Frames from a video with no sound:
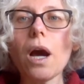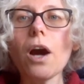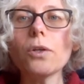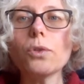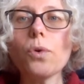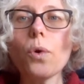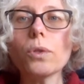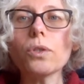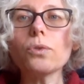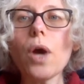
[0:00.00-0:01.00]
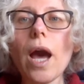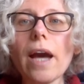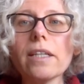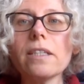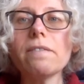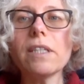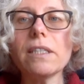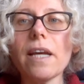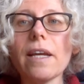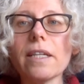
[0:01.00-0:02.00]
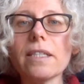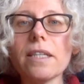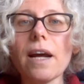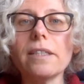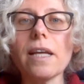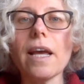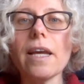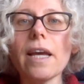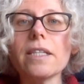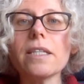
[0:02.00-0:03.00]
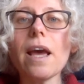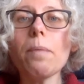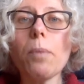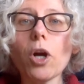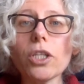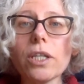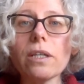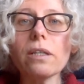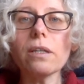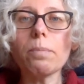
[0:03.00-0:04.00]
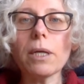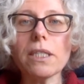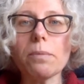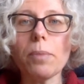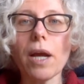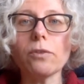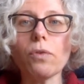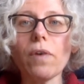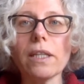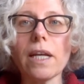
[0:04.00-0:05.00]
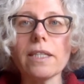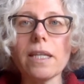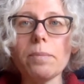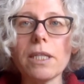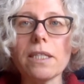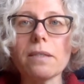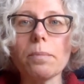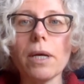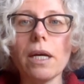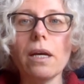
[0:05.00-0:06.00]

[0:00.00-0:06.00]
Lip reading: are taught to actively take a stand against a particular Muslim brand of anti-Semitism.